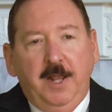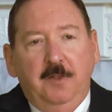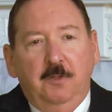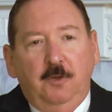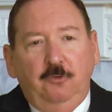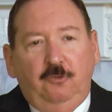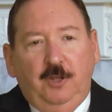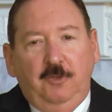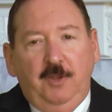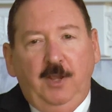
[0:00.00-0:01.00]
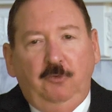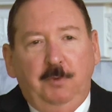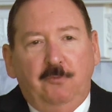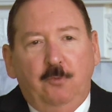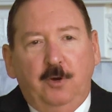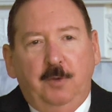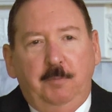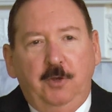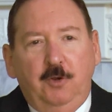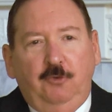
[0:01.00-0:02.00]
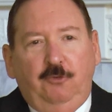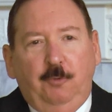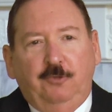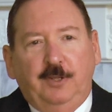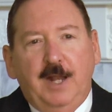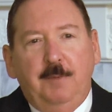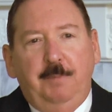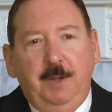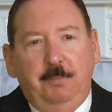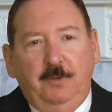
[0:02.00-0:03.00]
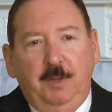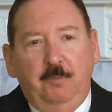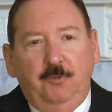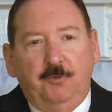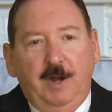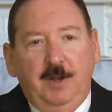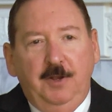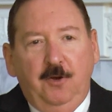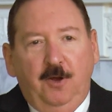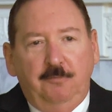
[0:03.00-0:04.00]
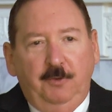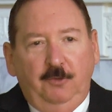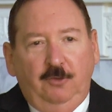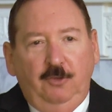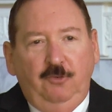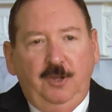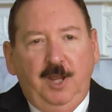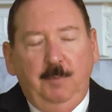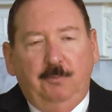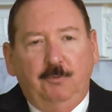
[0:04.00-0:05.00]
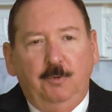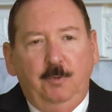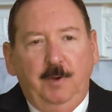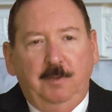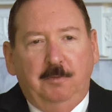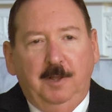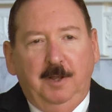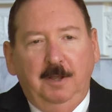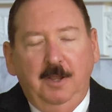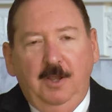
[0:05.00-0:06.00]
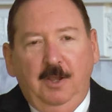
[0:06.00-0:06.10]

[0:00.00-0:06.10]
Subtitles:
and in those days before computers, there was a lot of paper that moved around the office, and she came through with sort